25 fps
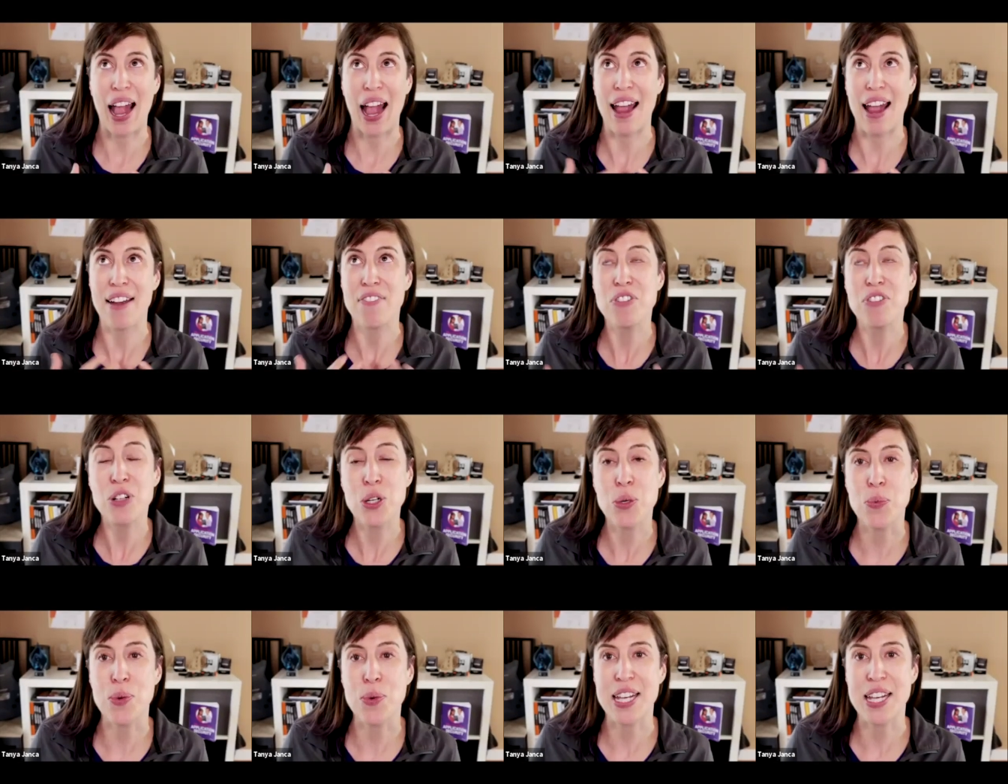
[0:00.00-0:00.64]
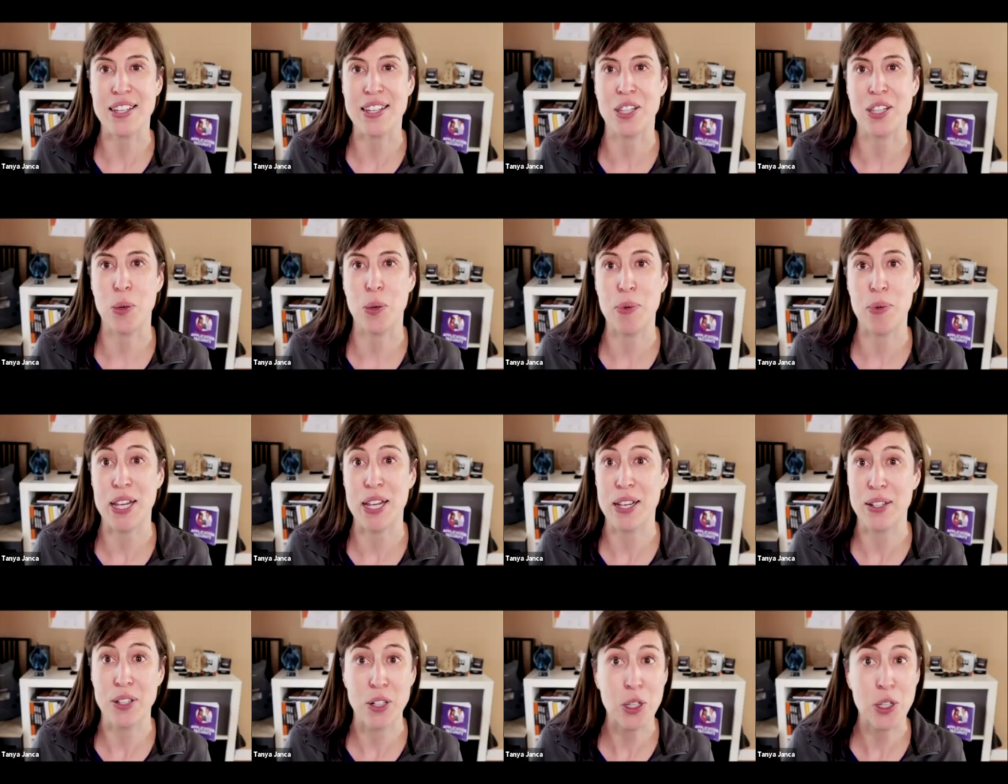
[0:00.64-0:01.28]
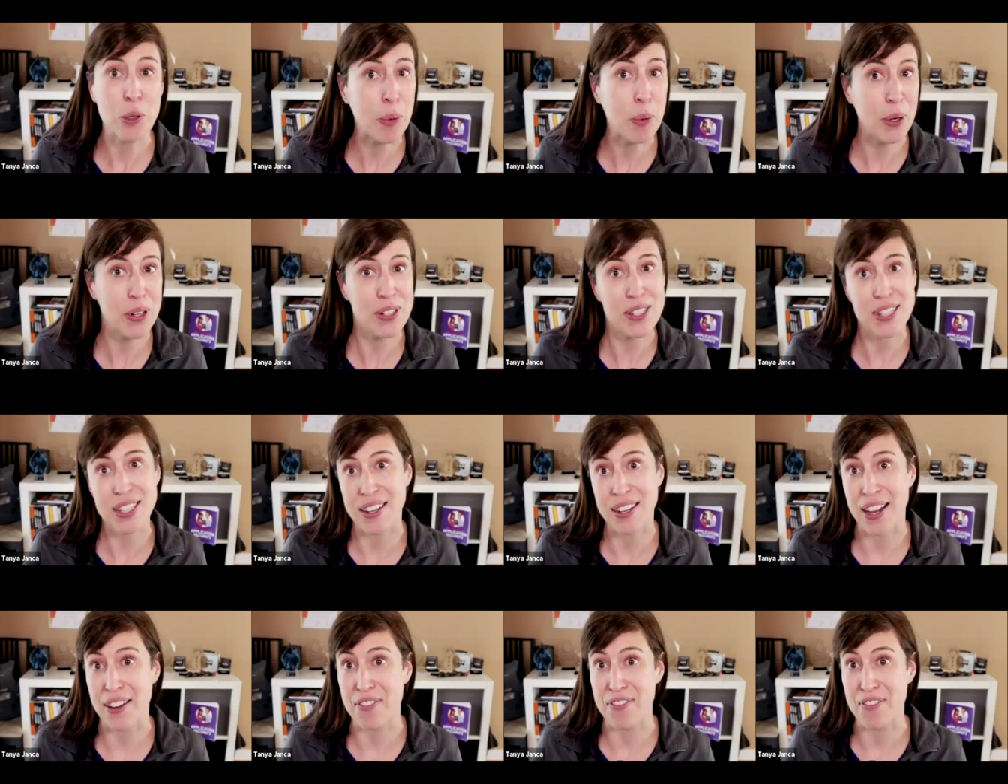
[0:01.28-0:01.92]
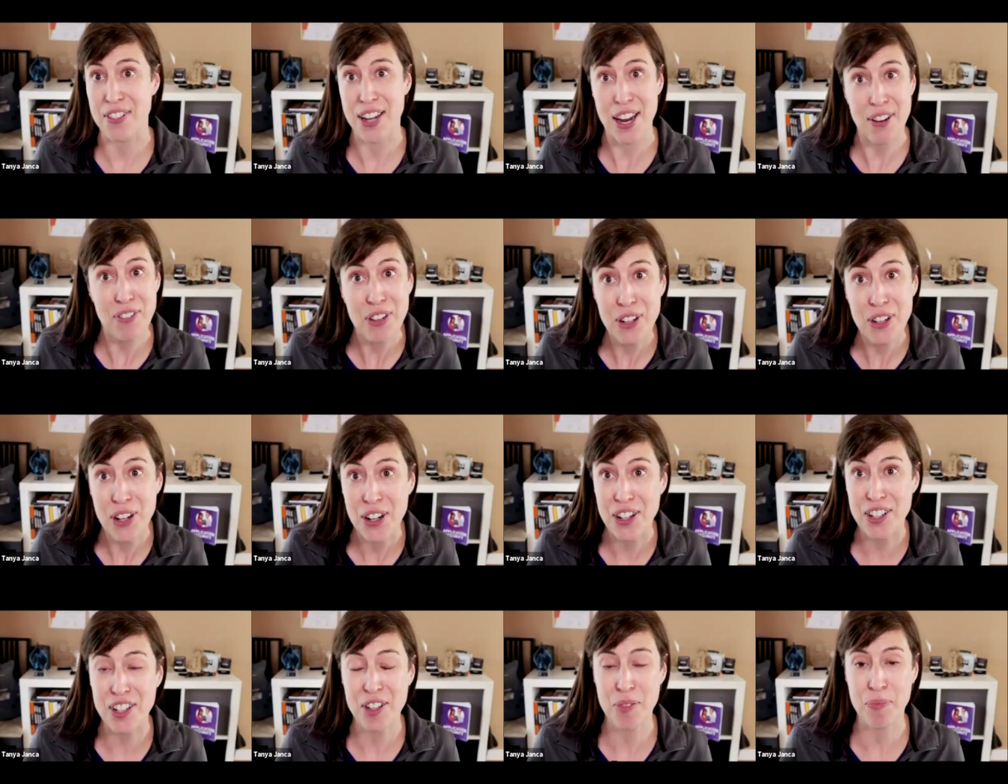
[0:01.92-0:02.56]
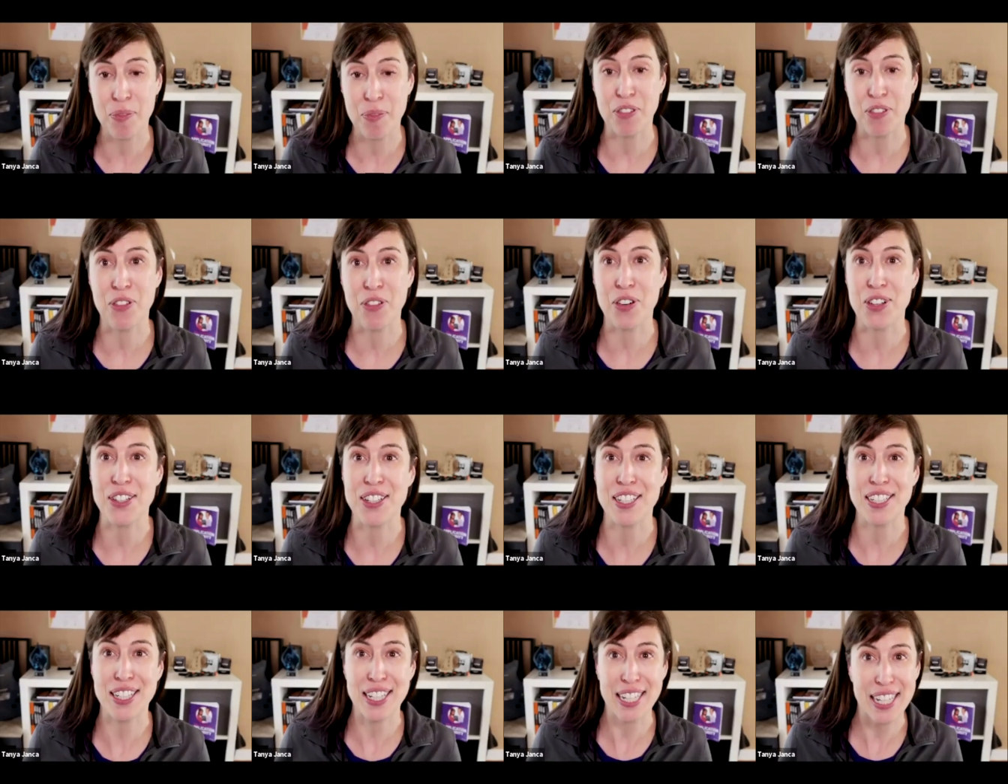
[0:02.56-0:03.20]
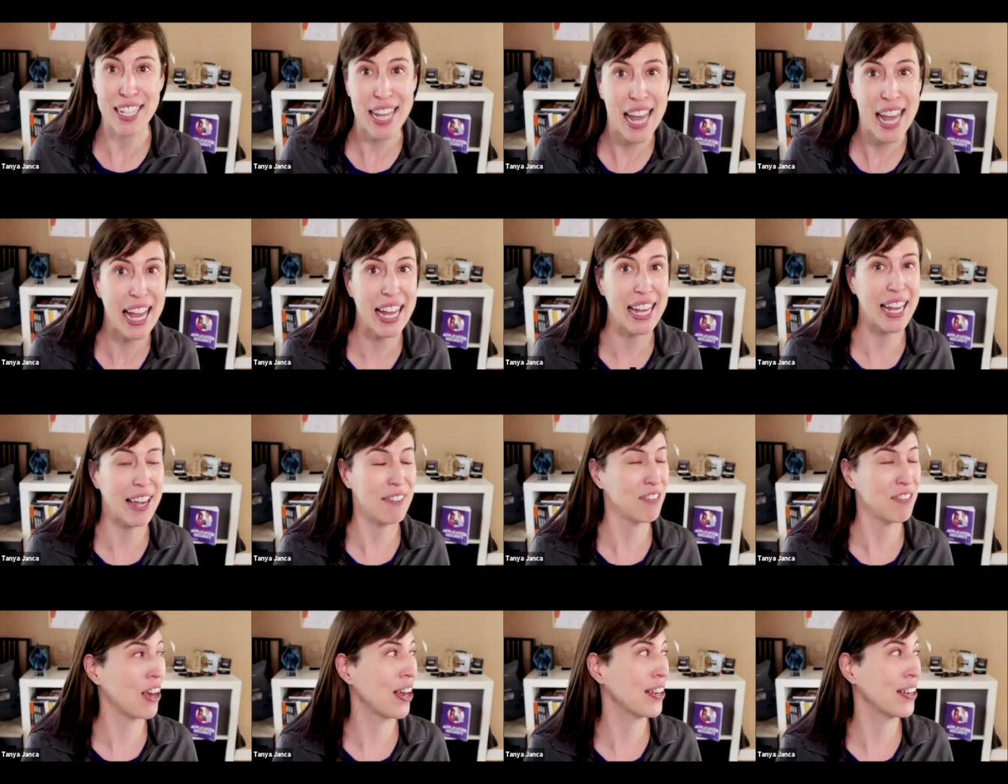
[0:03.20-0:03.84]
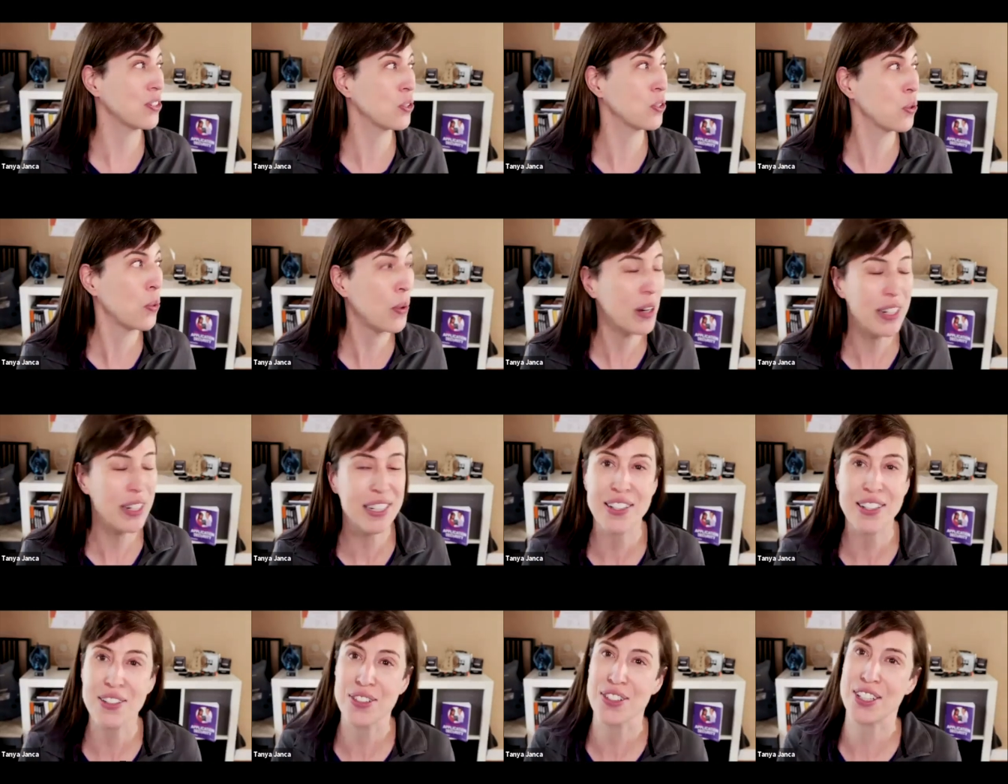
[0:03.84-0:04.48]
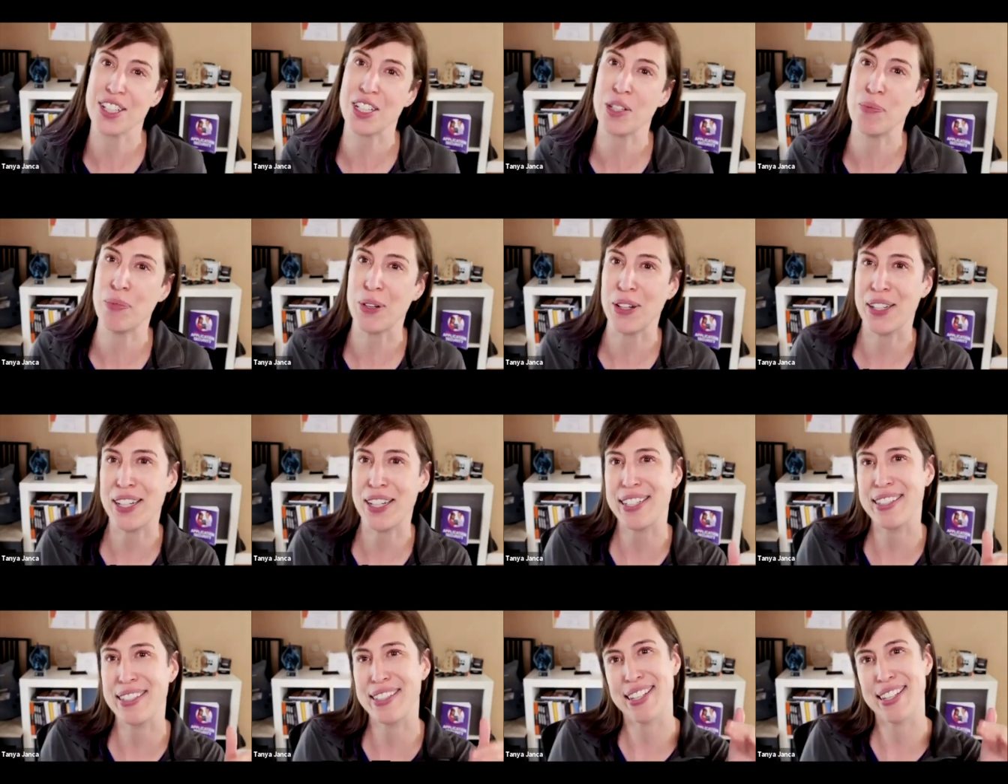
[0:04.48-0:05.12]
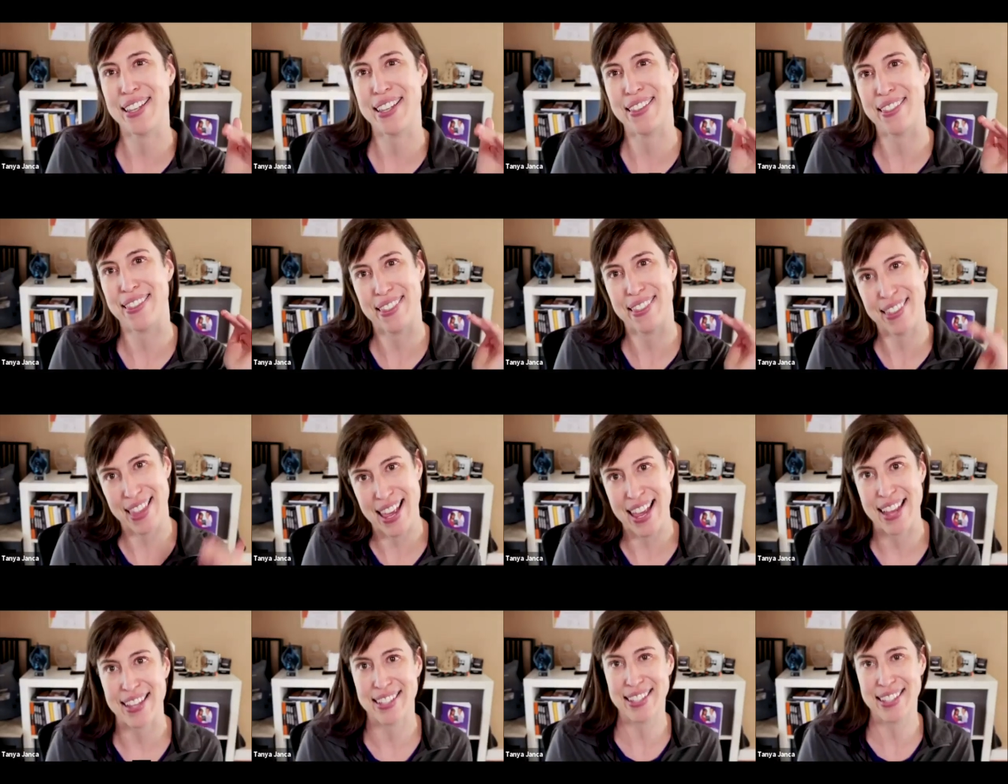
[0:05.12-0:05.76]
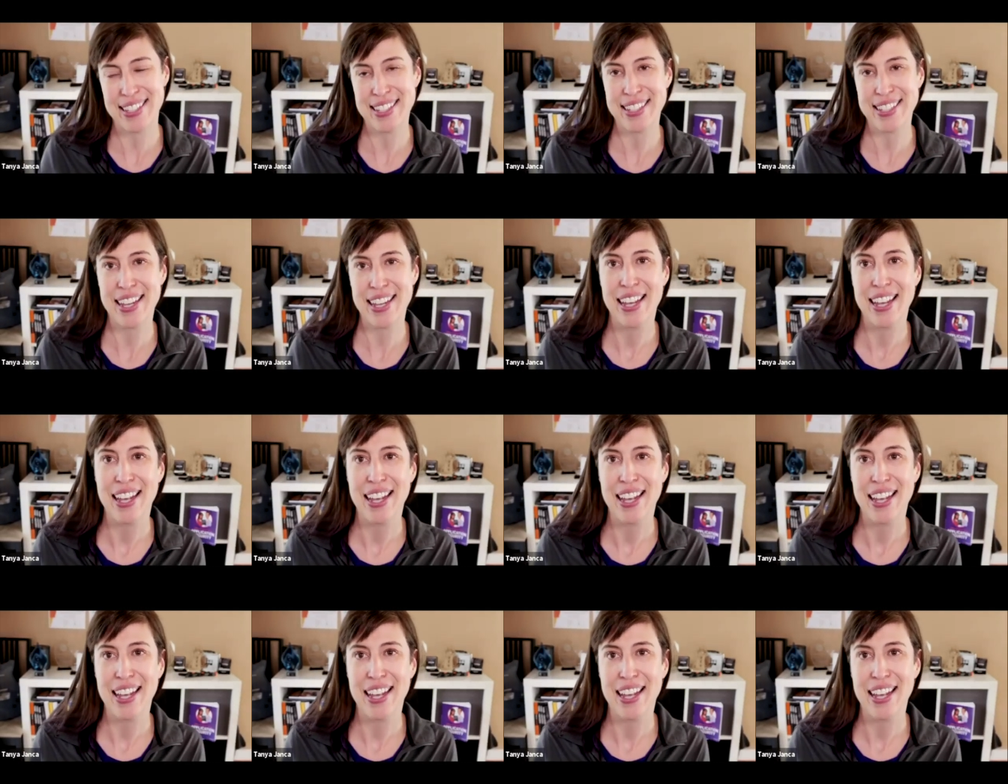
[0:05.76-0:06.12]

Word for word: every week there'll be a new person I've never heard of before that's like, hey, I've got 20 years experience in this.